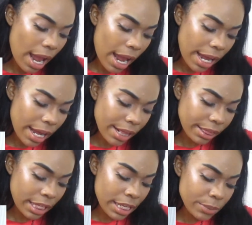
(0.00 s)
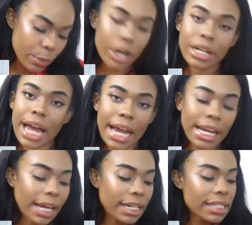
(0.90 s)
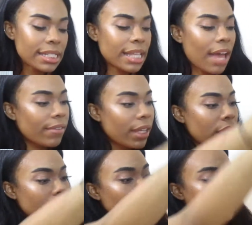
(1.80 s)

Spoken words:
and these were $9.97.